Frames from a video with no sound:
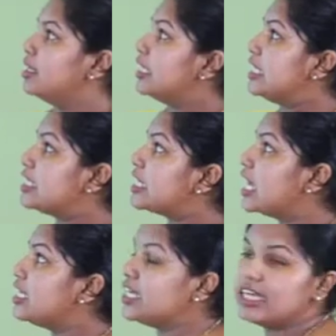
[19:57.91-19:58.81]
These
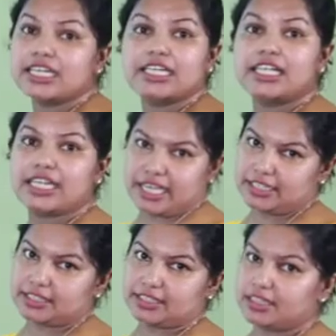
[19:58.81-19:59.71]
are the real
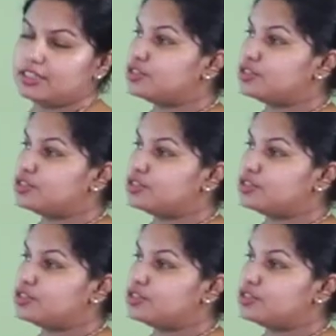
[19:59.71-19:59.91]
lengths.